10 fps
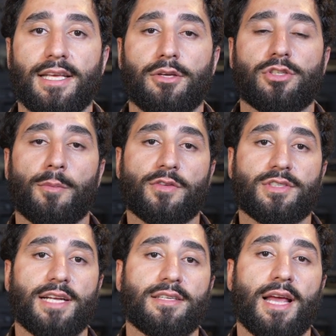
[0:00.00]
Thank you so much for
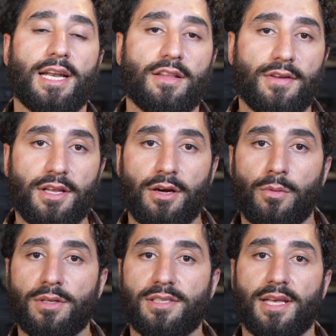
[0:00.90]
staying to the end of the video.
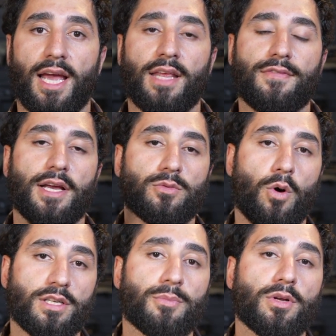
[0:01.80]
Once again, if you guys
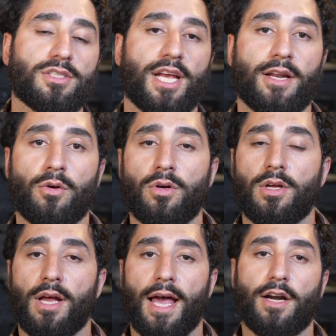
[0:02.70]
want to support the channel,
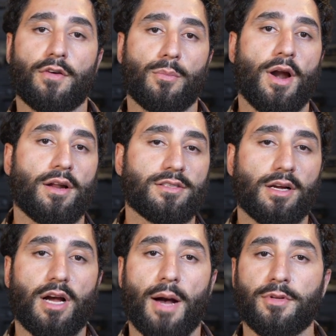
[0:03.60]
head over to
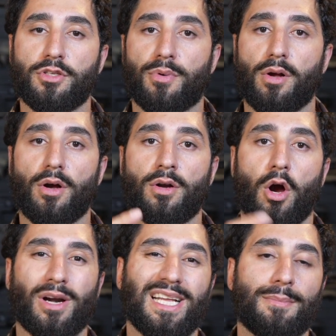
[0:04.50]
brownells.com and use bro code
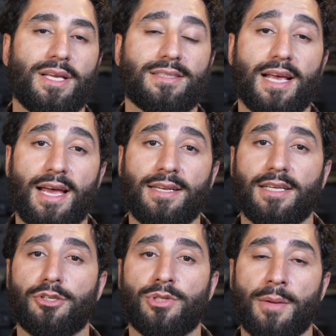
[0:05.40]
RDB10,
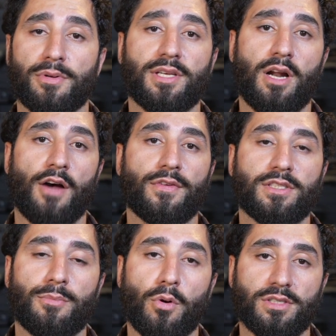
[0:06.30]
get you 10% off and
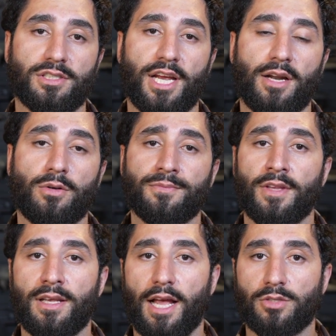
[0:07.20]
supports the channel,
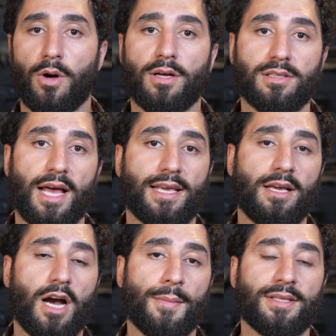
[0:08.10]
as well as
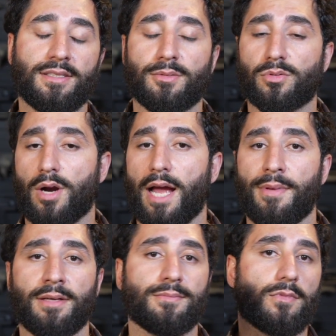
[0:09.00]
liking, commenting,
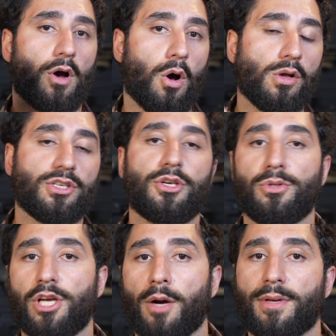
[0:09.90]
subscribing. All is a
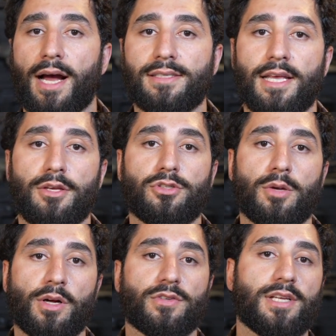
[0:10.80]
huge help, guys. Thank you so
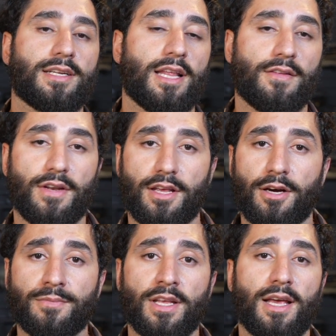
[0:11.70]
much for staying to the end of the
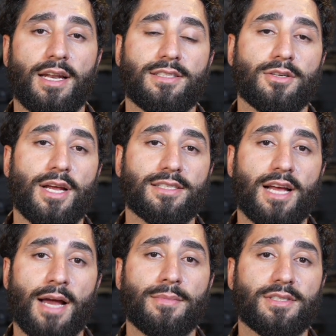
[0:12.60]
video. And until next
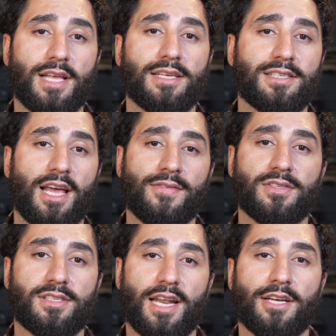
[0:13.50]
time, stay safe,
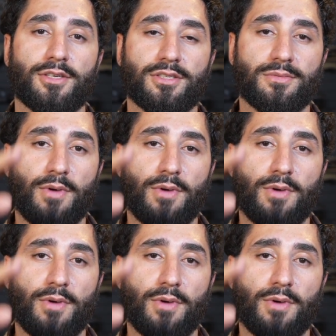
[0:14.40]
stay dangerous.